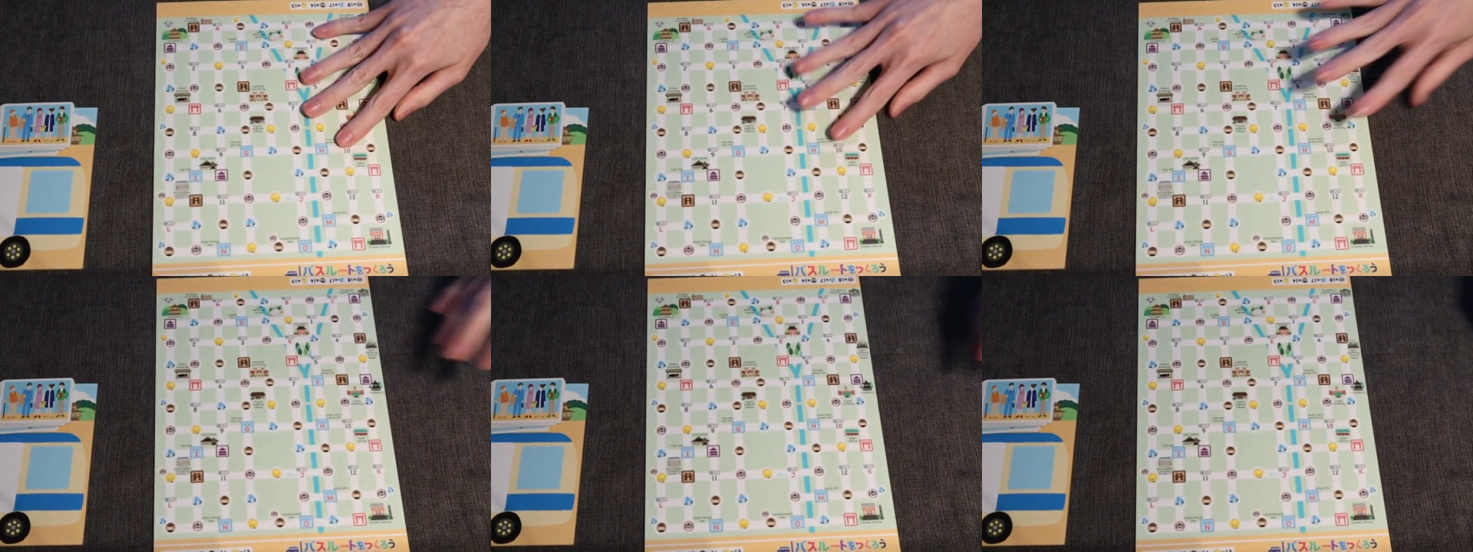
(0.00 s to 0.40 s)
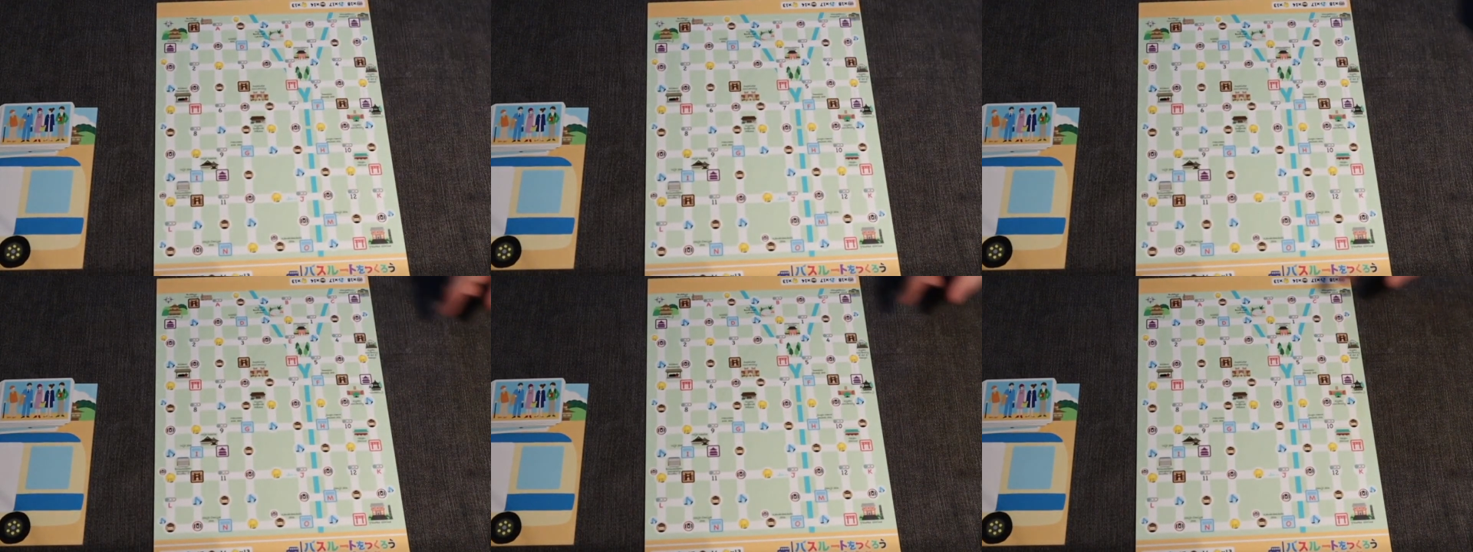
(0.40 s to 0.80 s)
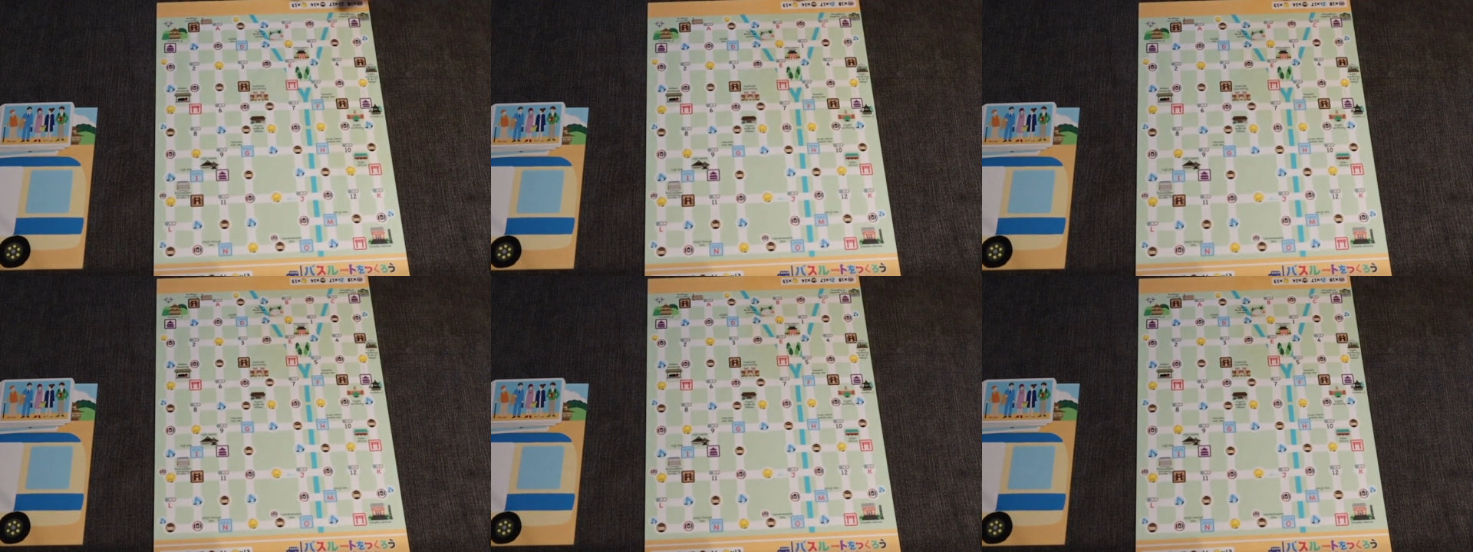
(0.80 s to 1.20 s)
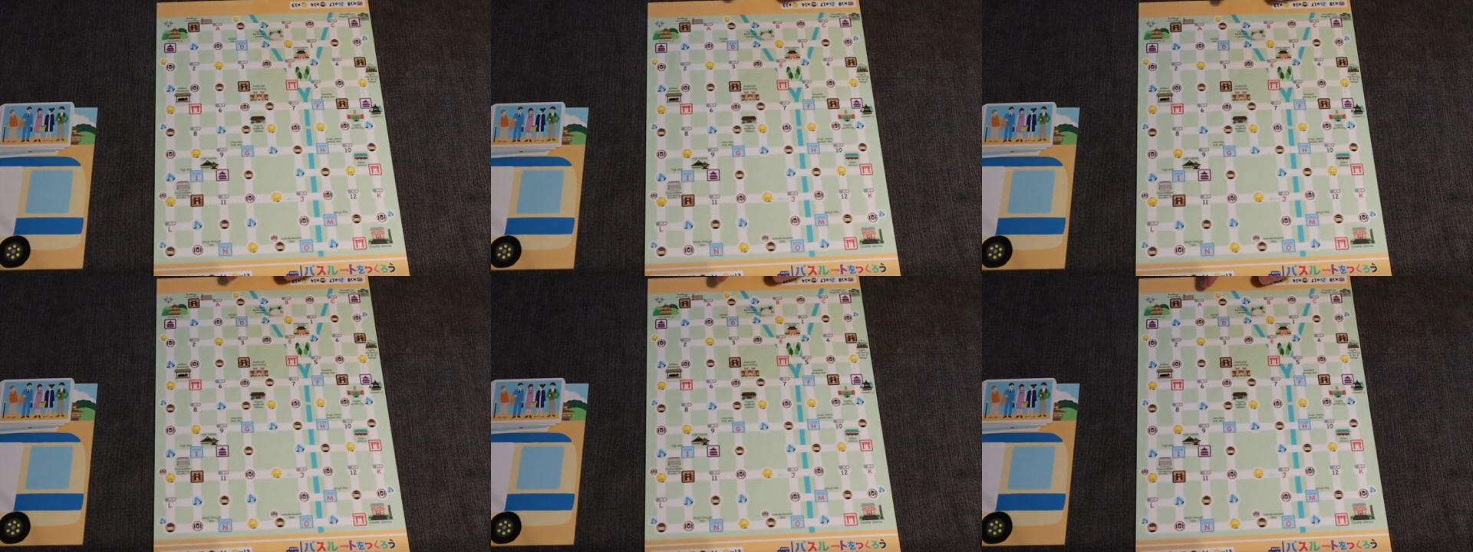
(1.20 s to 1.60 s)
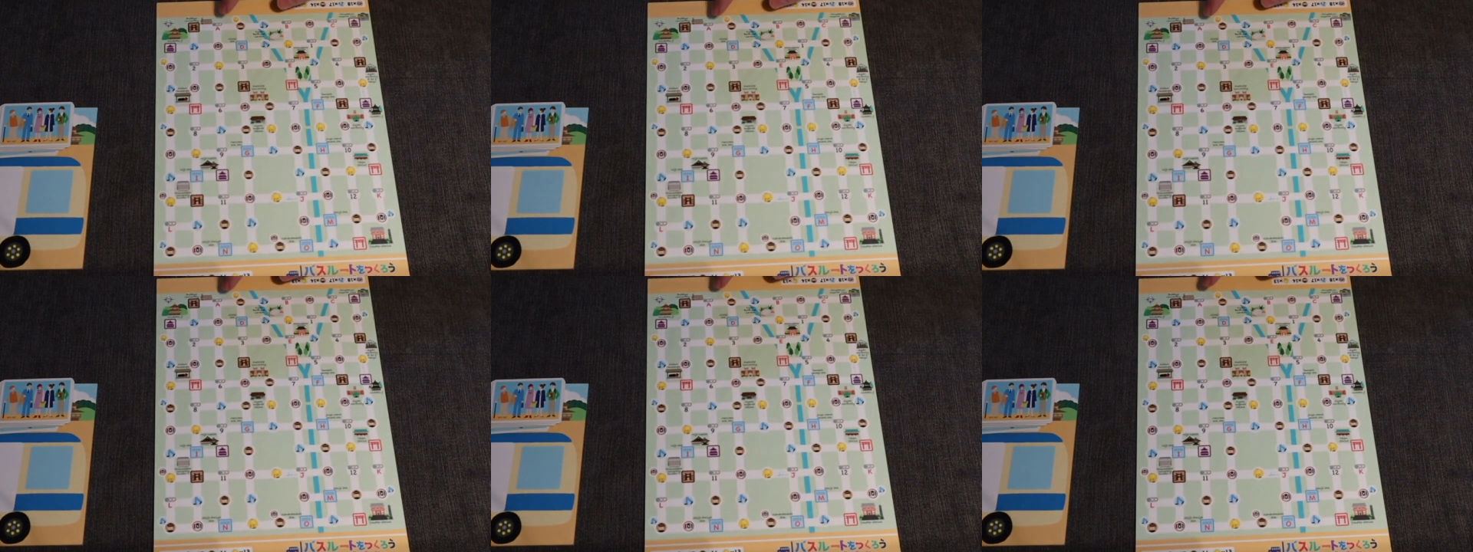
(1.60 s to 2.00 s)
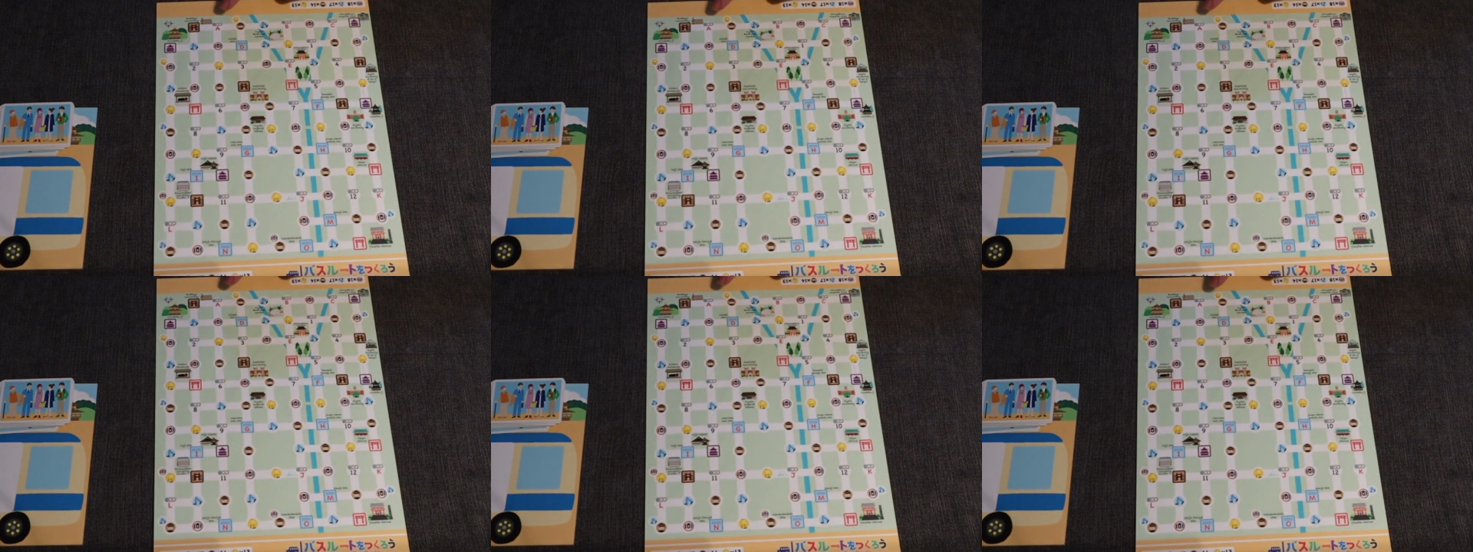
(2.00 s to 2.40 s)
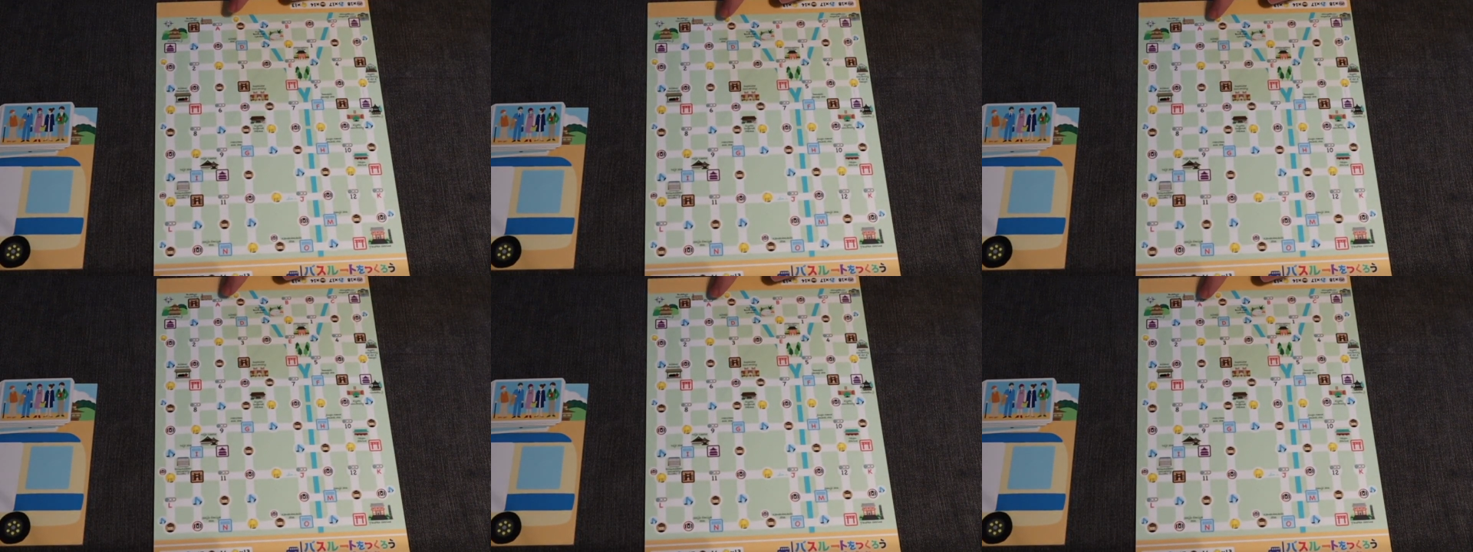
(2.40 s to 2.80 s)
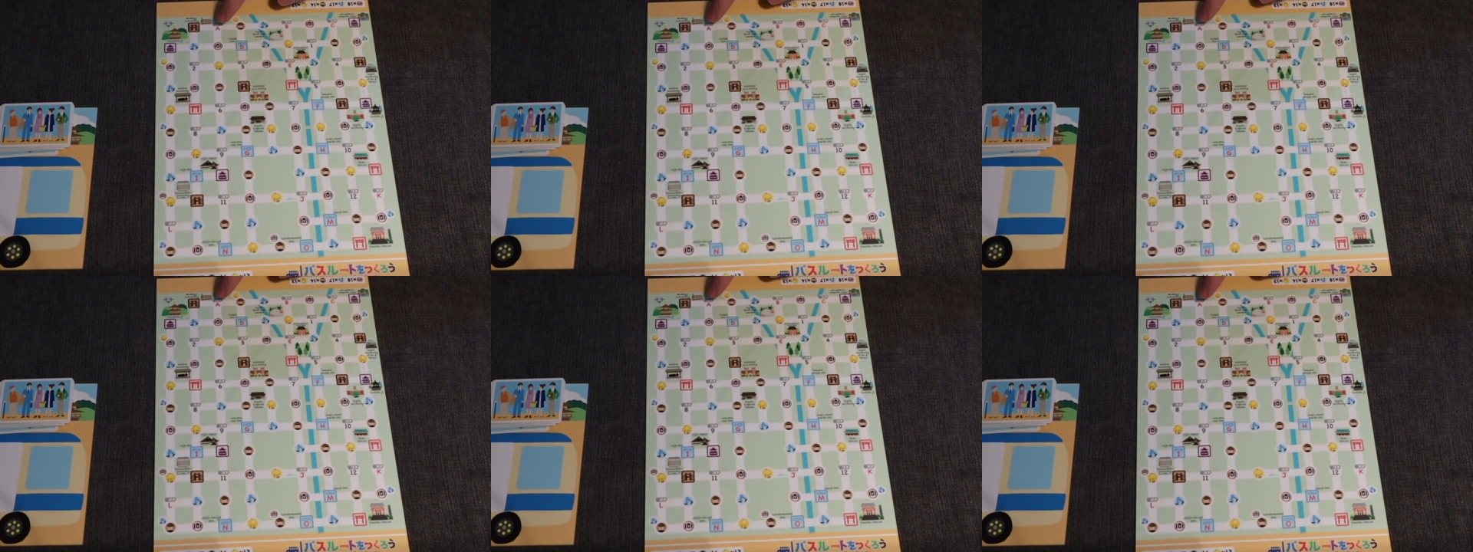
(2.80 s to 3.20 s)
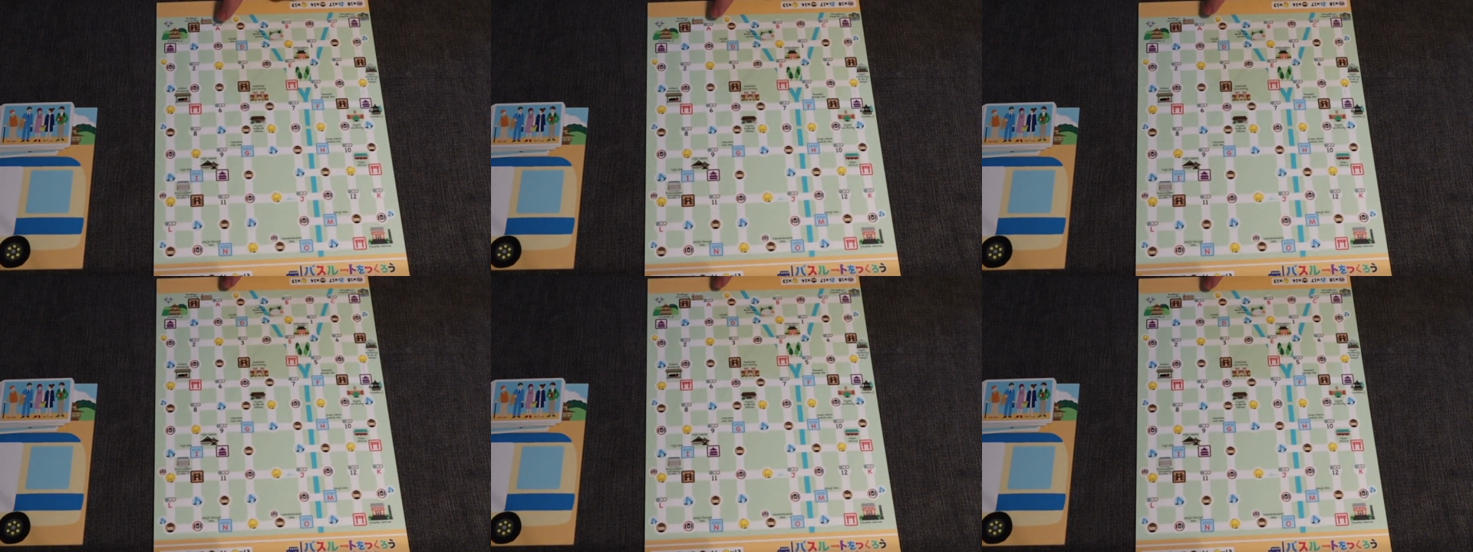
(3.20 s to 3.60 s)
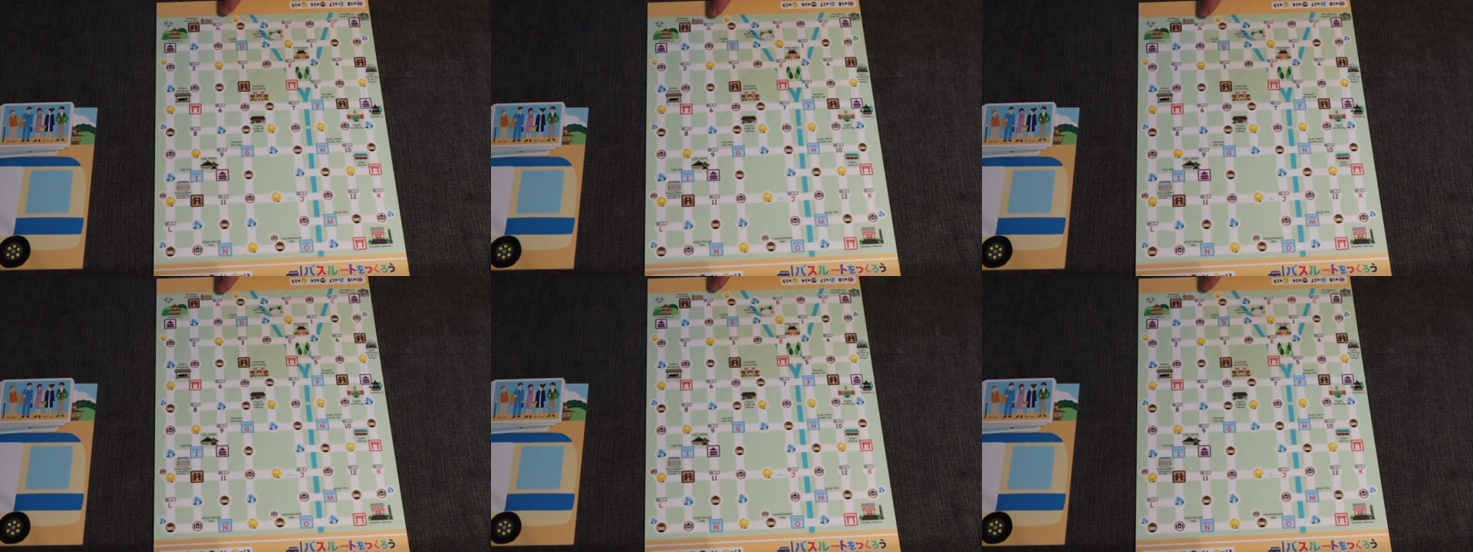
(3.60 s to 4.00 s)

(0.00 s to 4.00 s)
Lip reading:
(no speaker visible)